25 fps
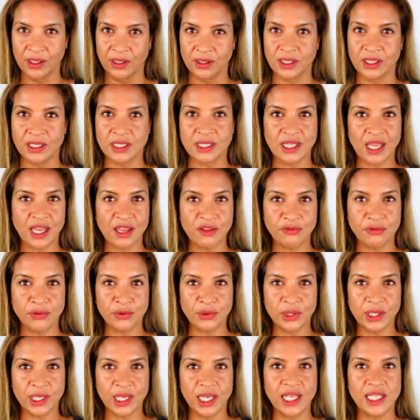The
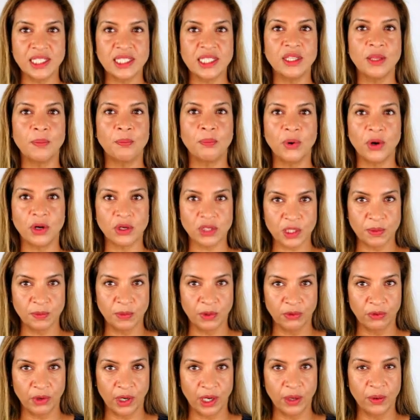scaphoid is in the
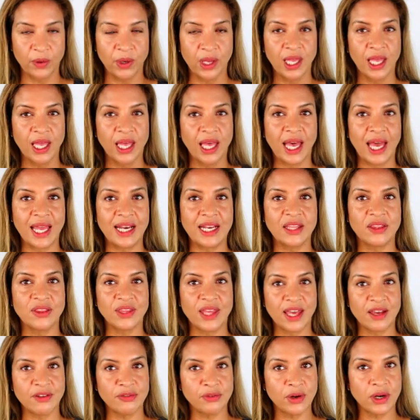proximal row, and it
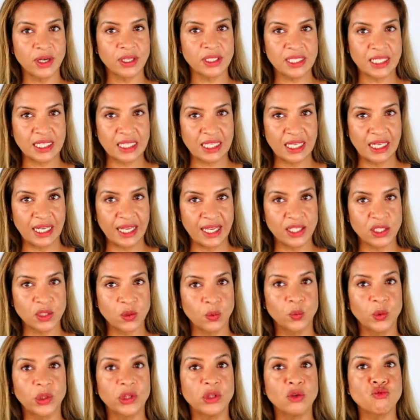therefore
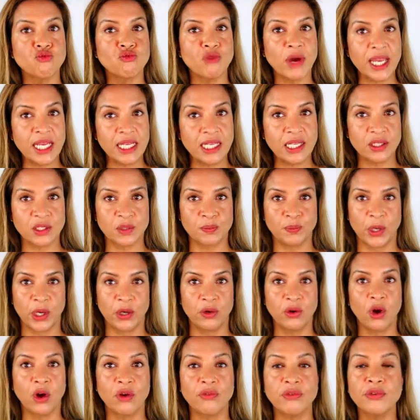articulates with the radius
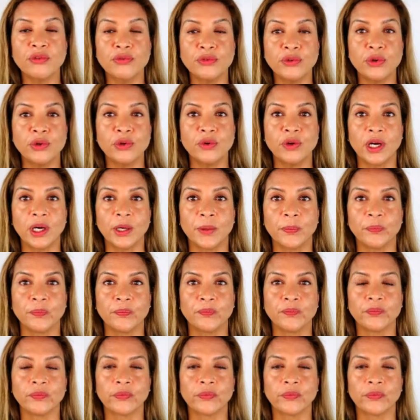bone of the forearm.